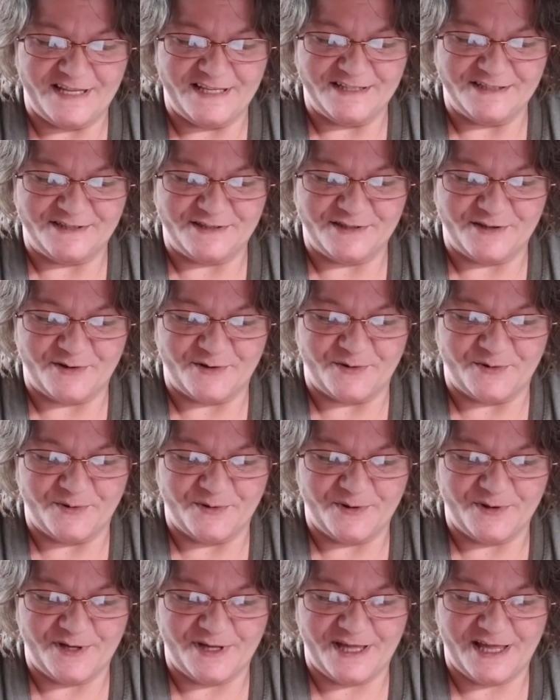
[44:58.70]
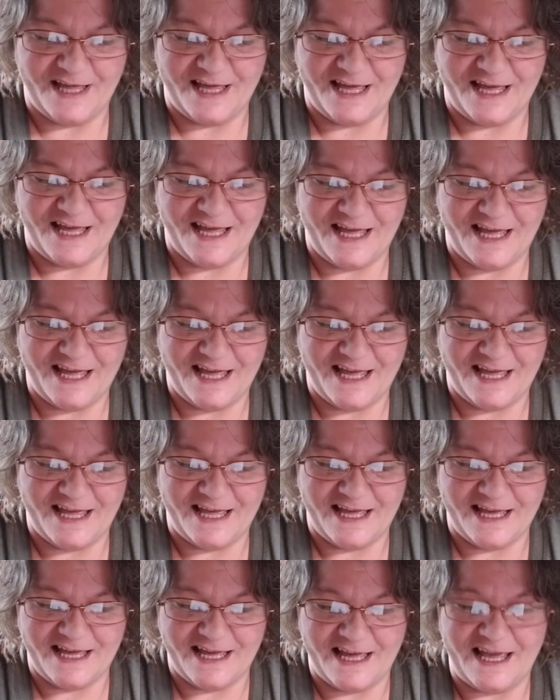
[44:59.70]
So,
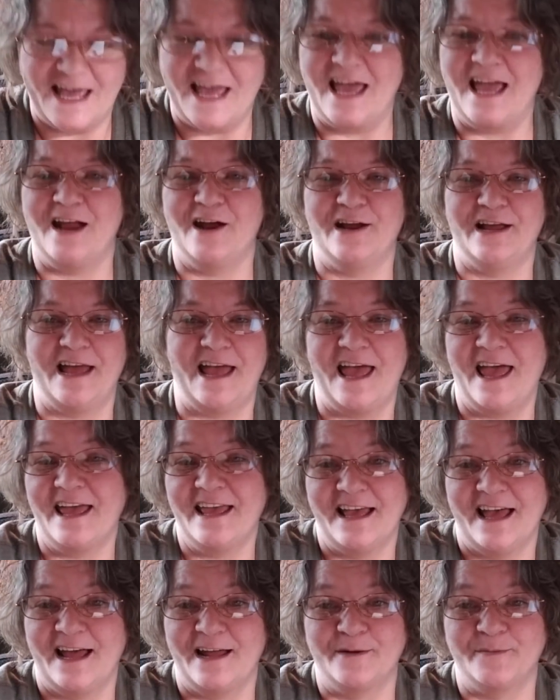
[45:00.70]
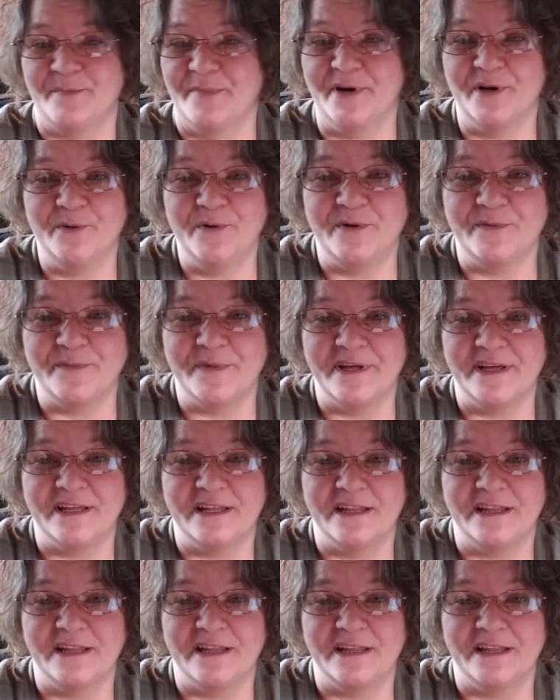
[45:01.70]
hang on, bear with me.